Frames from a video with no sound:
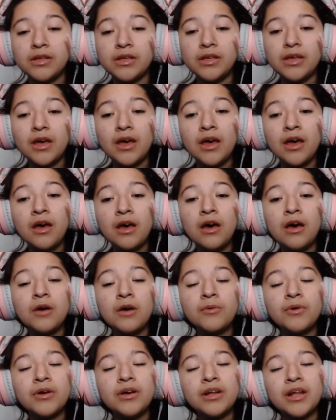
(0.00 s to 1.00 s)
The
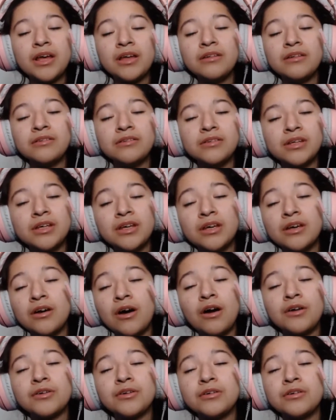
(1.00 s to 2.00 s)
air and in the
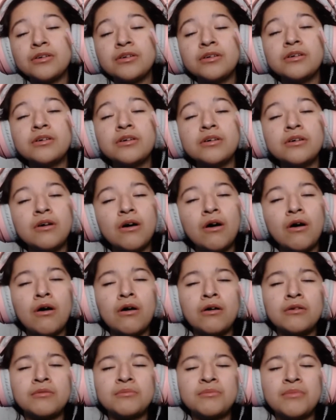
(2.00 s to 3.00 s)
otter
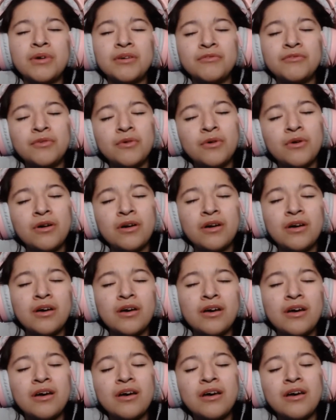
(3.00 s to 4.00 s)
are my
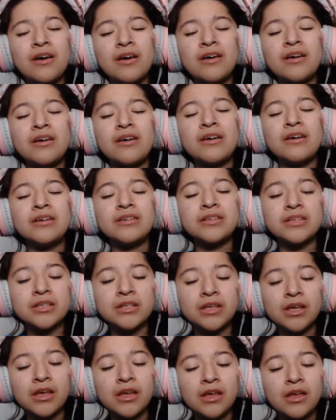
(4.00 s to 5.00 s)

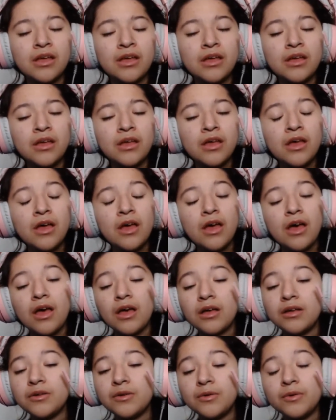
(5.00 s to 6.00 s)
friends.
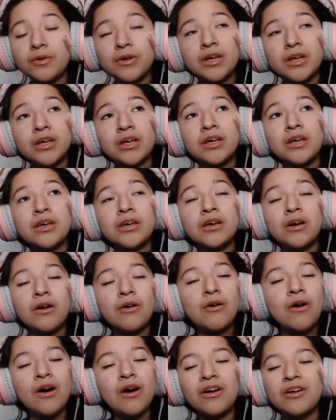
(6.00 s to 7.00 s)
And we
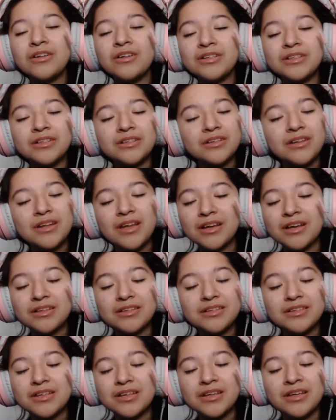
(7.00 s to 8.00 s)
are all
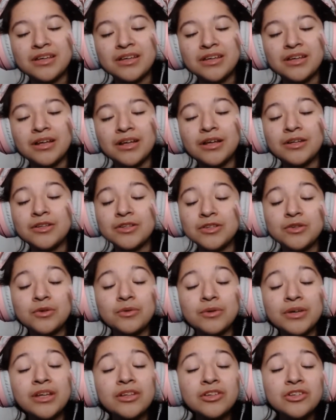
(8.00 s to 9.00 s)
connected
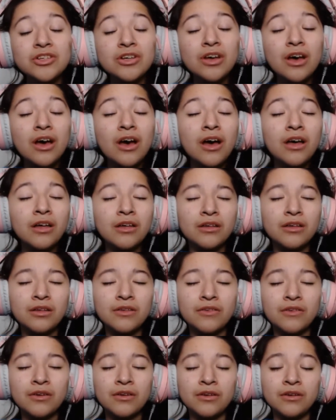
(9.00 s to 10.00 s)
to each
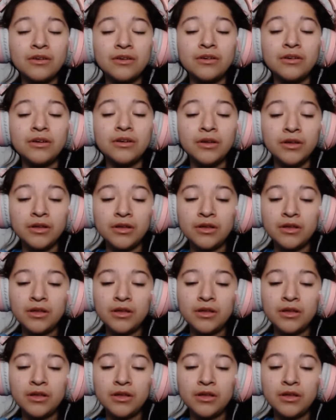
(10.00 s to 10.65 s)
other.